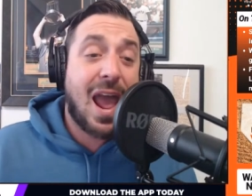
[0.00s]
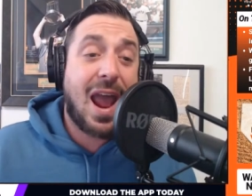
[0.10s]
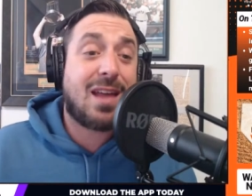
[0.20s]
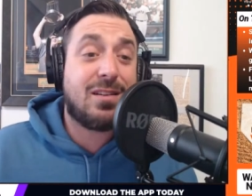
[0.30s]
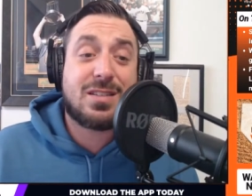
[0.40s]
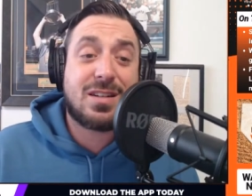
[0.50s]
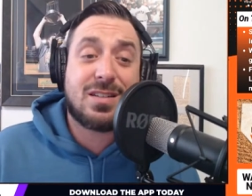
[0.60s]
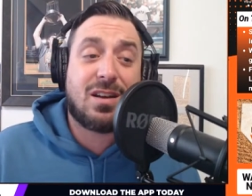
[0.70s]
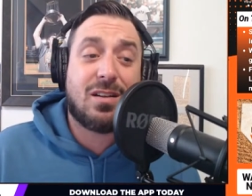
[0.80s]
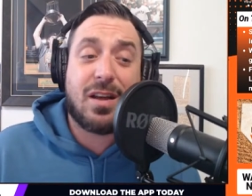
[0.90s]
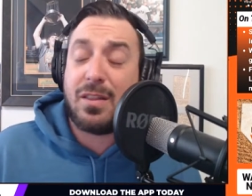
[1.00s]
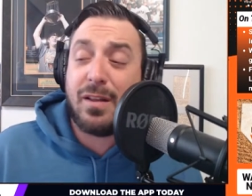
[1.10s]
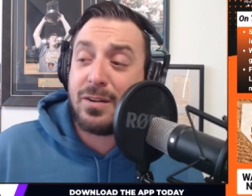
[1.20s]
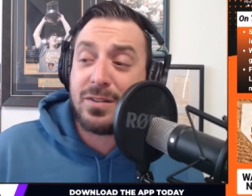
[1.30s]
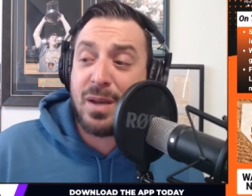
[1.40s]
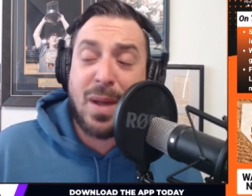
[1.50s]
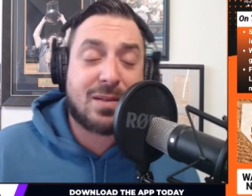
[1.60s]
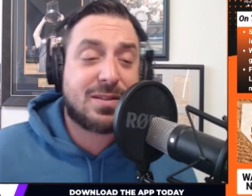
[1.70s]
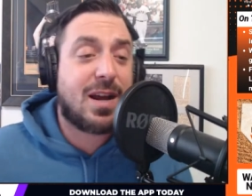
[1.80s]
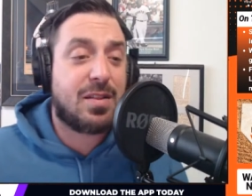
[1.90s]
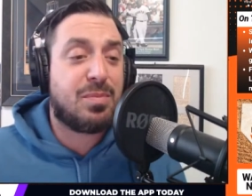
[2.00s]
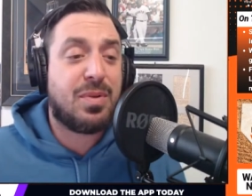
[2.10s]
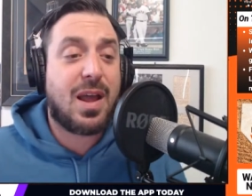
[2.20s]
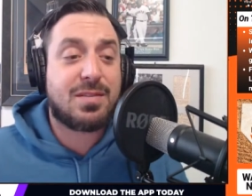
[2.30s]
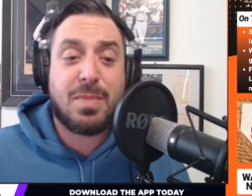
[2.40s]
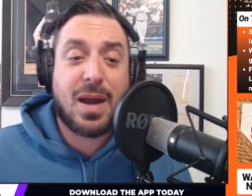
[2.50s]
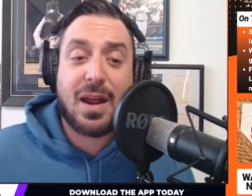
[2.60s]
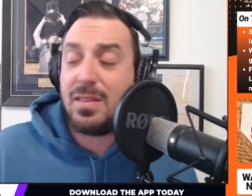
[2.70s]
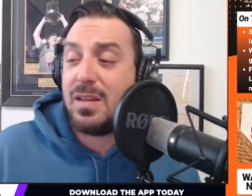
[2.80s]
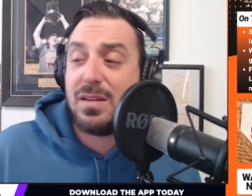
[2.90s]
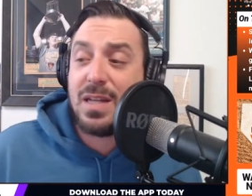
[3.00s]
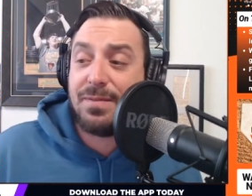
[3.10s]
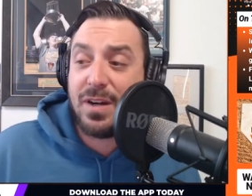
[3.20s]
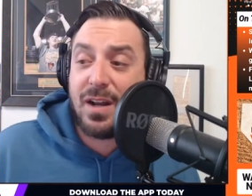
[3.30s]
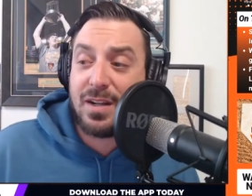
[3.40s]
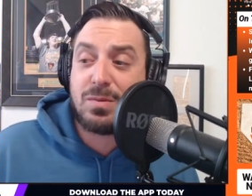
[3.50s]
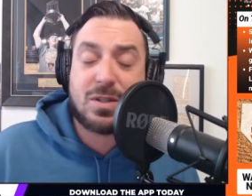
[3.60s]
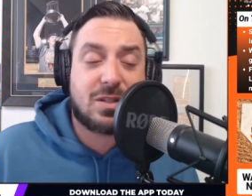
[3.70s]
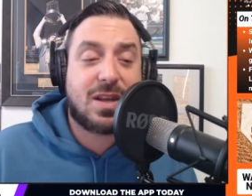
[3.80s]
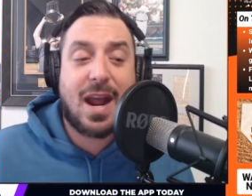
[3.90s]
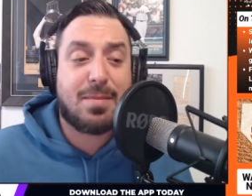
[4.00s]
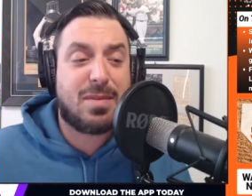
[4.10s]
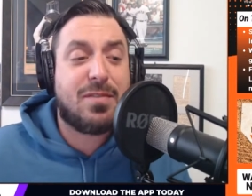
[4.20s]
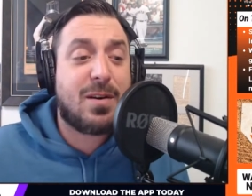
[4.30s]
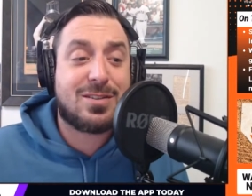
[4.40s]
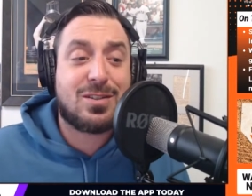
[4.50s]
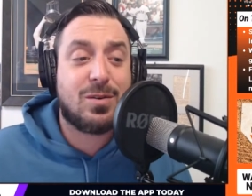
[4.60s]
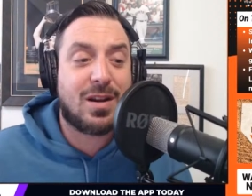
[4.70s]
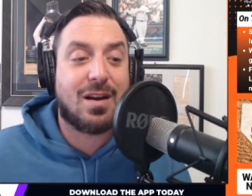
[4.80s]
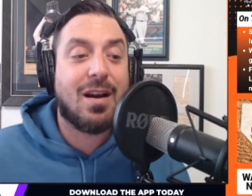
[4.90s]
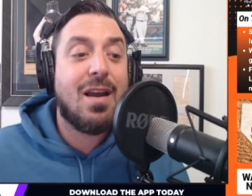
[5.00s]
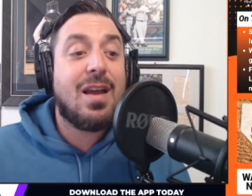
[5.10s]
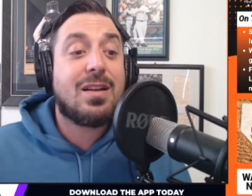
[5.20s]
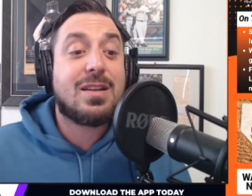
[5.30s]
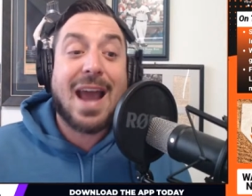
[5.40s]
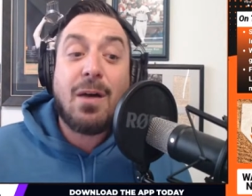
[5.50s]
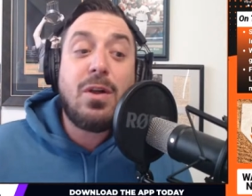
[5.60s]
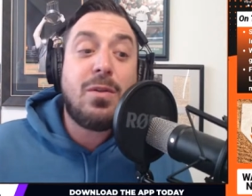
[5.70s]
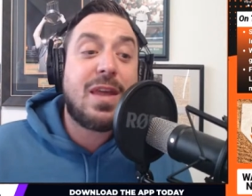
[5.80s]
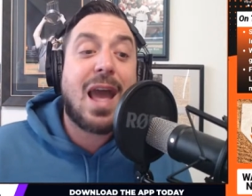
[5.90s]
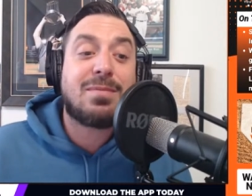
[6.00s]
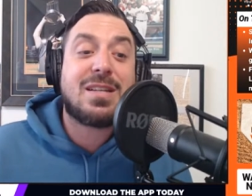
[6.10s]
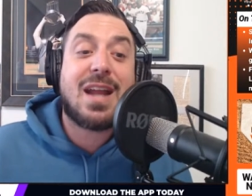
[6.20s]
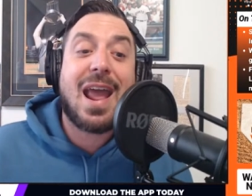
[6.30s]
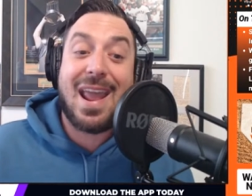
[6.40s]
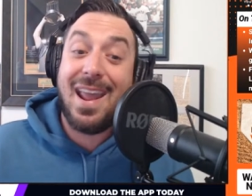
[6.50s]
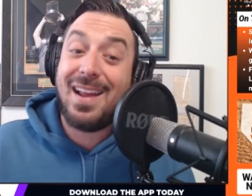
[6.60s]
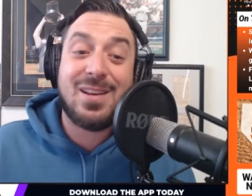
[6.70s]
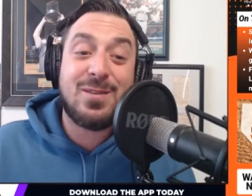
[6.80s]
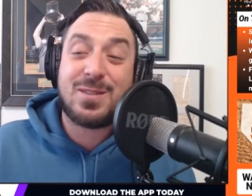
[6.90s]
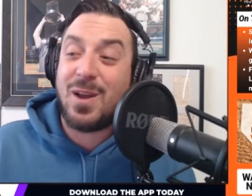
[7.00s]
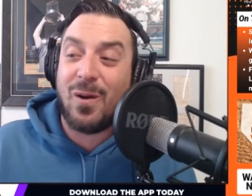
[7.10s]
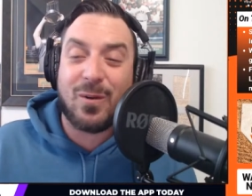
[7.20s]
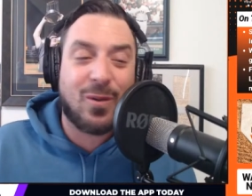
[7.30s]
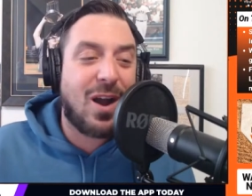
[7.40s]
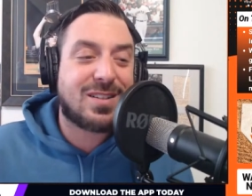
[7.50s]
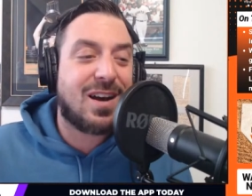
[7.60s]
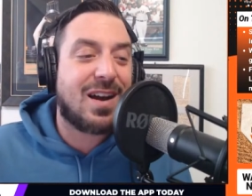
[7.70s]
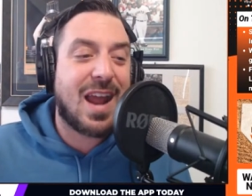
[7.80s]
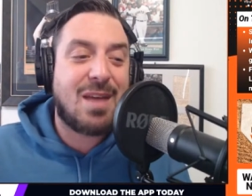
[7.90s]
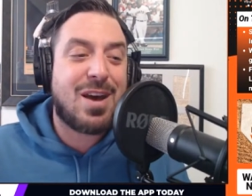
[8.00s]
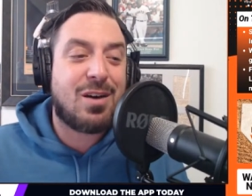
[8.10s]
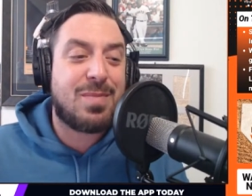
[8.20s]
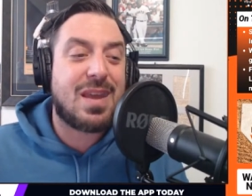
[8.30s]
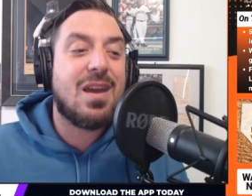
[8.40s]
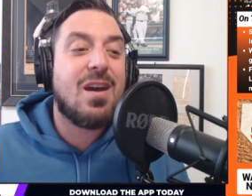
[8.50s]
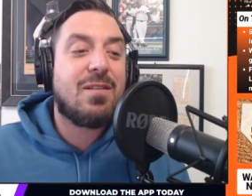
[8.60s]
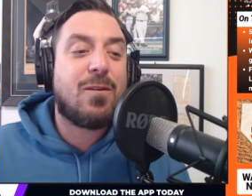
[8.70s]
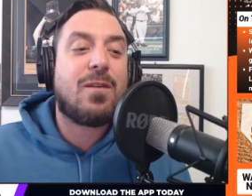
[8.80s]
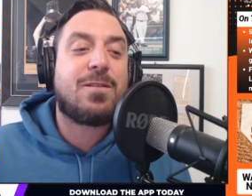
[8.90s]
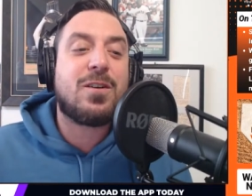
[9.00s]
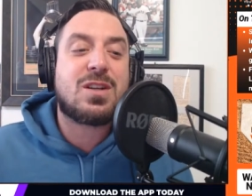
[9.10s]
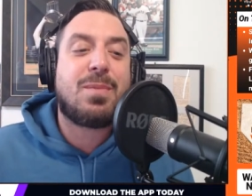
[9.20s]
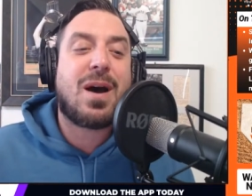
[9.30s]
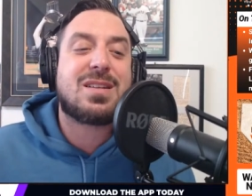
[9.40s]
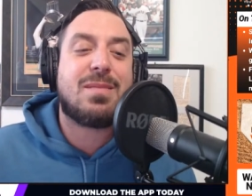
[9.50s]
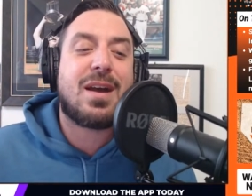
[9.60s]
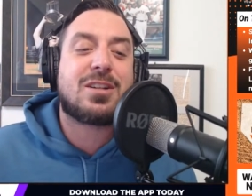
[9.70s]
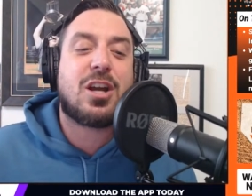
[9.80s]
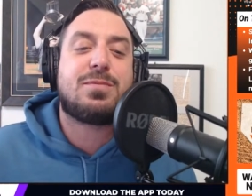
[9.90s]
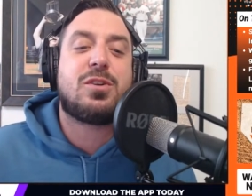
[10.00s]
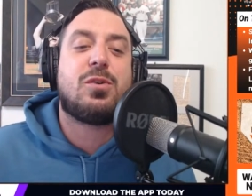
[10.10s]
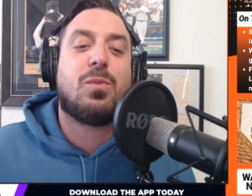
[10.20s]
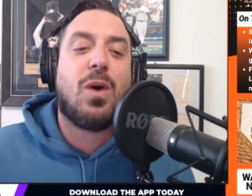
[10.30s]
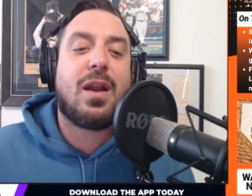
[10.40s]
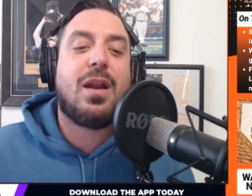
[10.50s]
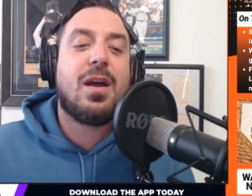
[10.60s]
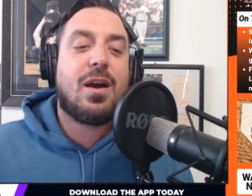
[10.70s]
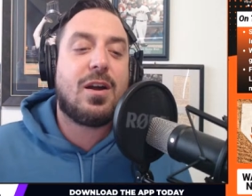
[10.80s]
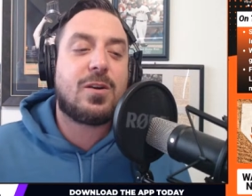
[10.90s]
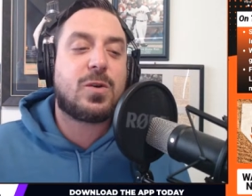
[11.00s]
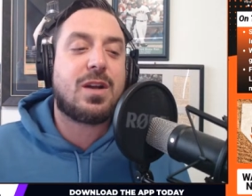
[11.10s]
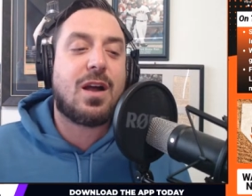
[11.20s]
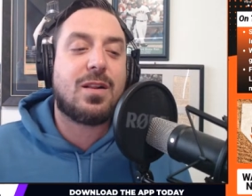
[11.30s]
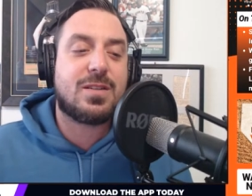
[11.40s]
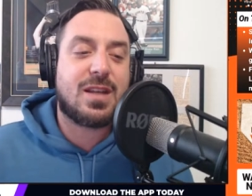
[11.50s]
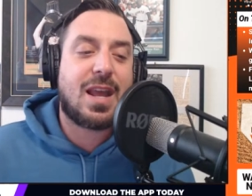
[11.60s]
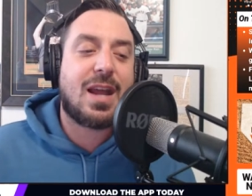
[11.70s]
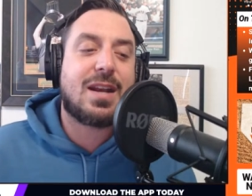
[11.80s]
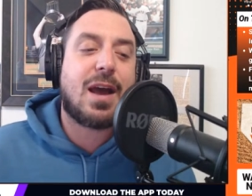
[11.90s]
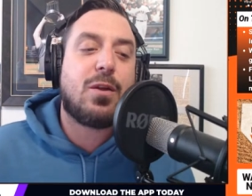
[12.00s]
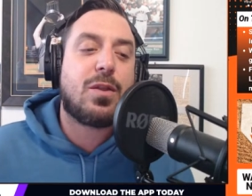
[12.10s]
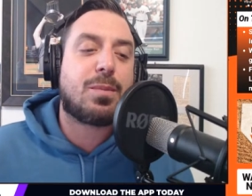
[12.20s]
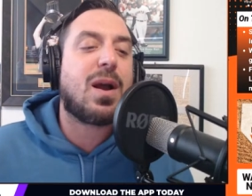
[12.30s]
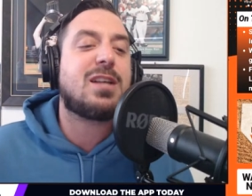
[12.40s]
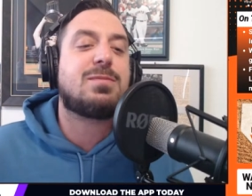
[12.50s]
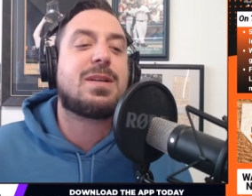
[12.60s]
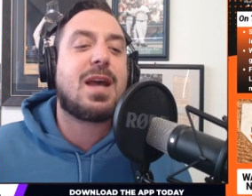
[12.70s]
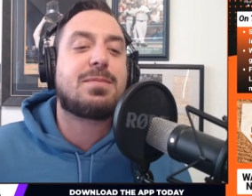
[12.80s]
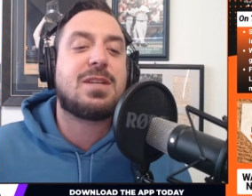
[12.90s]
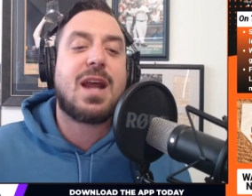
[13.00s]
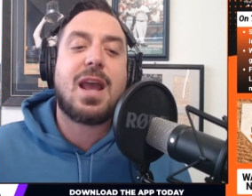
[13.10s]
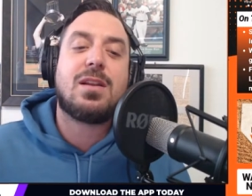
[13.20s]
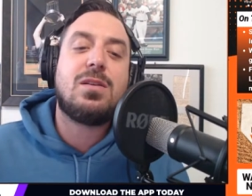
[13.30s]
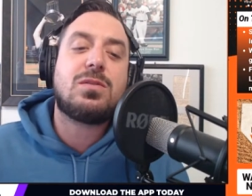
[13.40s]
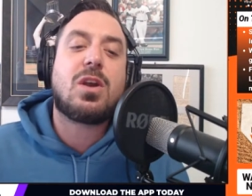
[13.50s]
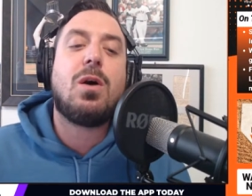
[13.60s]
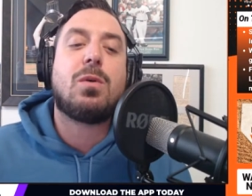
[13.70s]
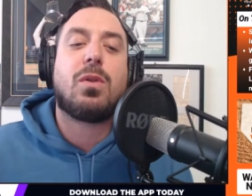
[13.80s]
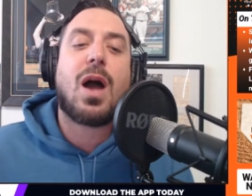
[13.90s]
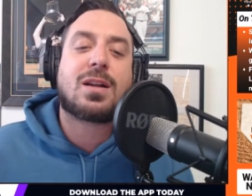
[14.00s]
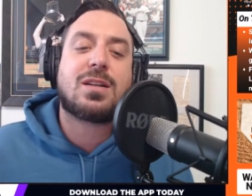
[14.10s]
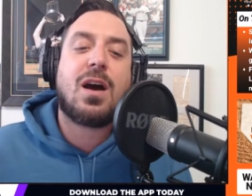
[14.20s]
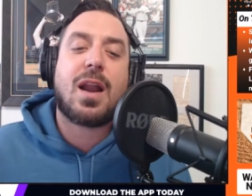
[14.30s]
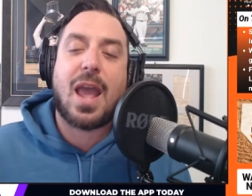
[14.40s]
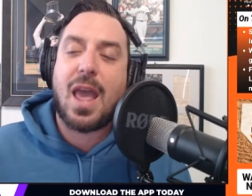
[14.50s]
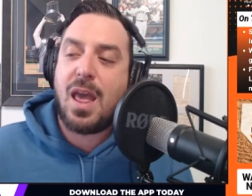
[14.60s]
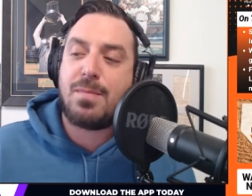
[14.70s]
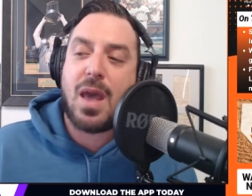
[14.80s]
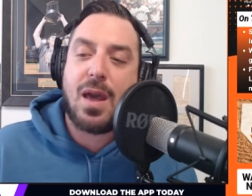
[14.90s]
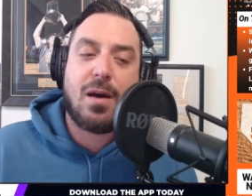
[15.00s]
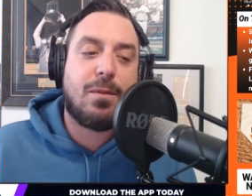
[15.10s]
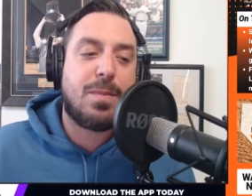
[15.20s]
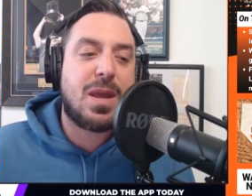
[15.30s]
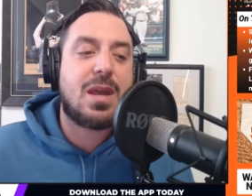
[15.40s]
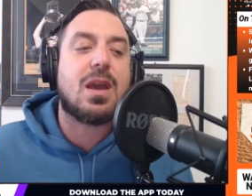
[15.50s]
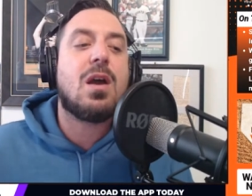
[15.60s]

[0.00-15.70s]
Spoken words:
at least until the Lakers get bounced out of the playoffs by the Denver Nuggets, which is going to happen very soon here. Download the app today and use code LOCKEDONMLB for a first deposit match up to $100. Again, download the PrizePicks app today and use code LOCKEDONMLB